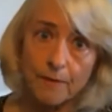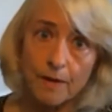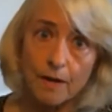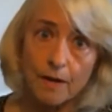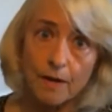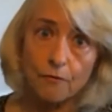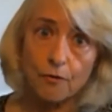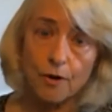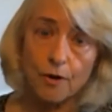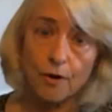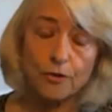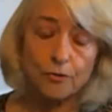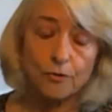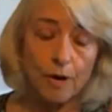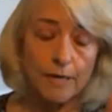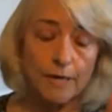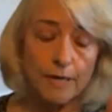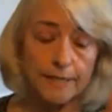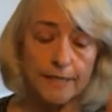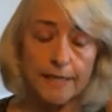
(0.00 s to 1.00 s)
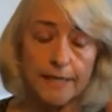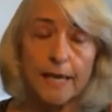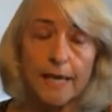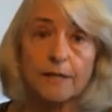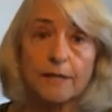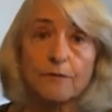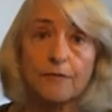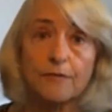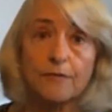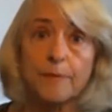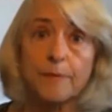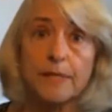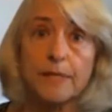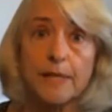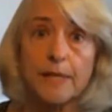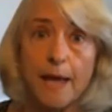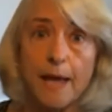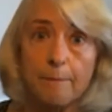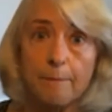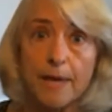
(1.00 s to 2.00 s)
for a drug to get from the
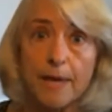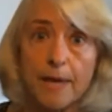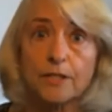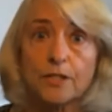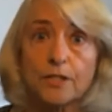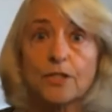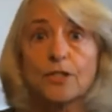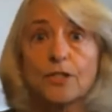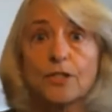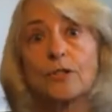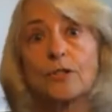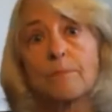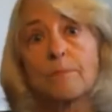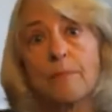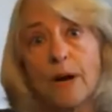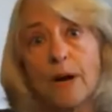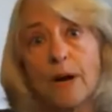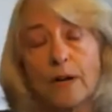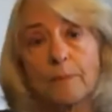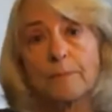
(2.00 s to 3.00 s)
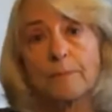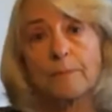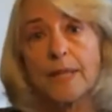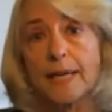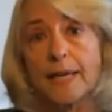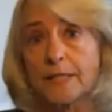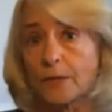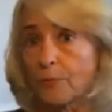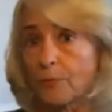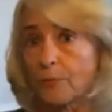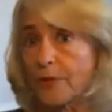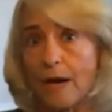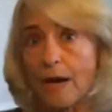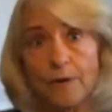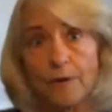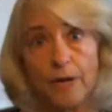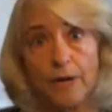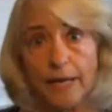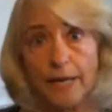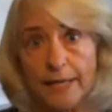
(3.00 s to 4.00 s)
lab bench to the marketplace without
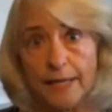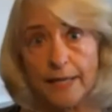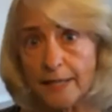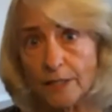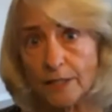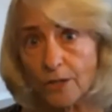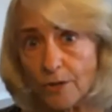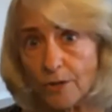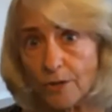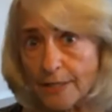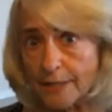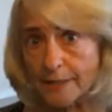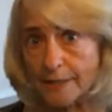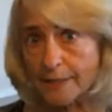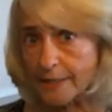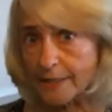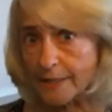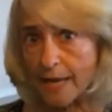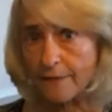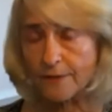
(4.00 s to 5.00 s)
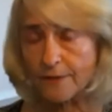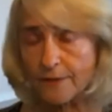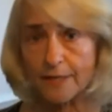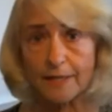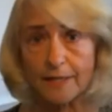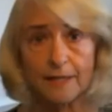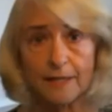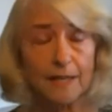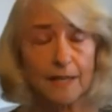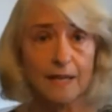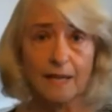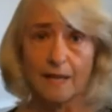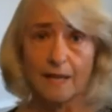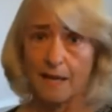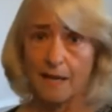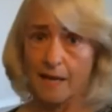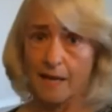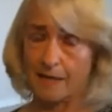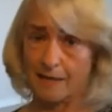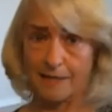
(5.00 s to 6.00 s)
any increase in safety
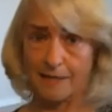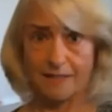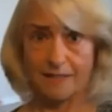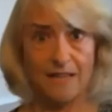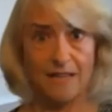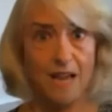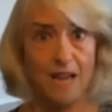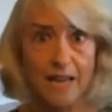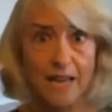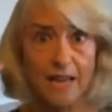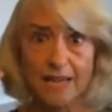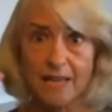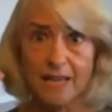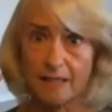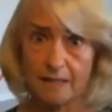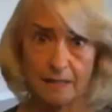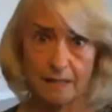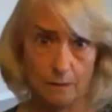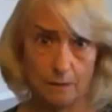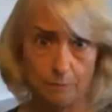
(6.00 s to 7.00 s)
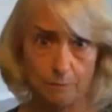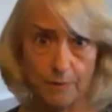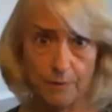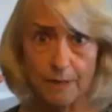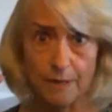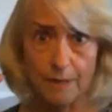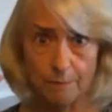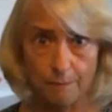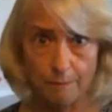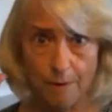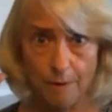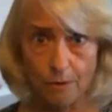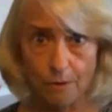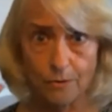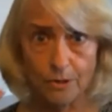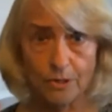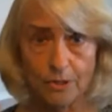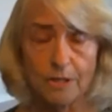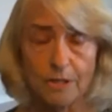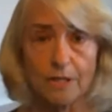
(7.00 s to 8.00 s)
and a tiny little bit at
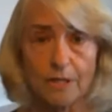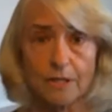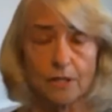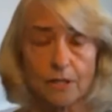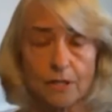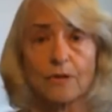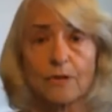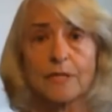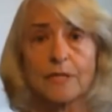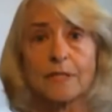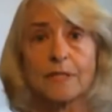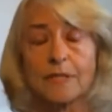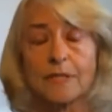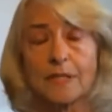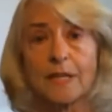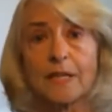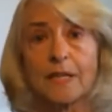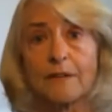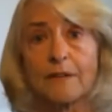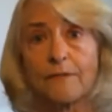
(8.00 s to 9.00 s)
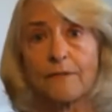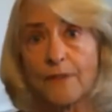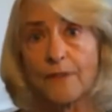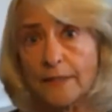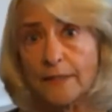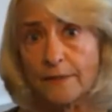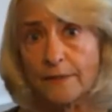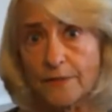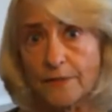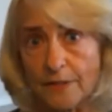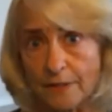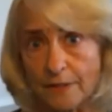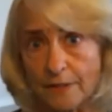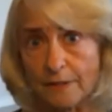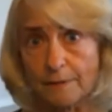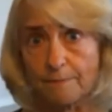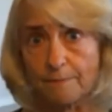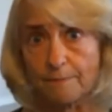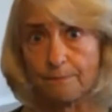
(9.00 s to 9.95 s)
most increase in effectiveness.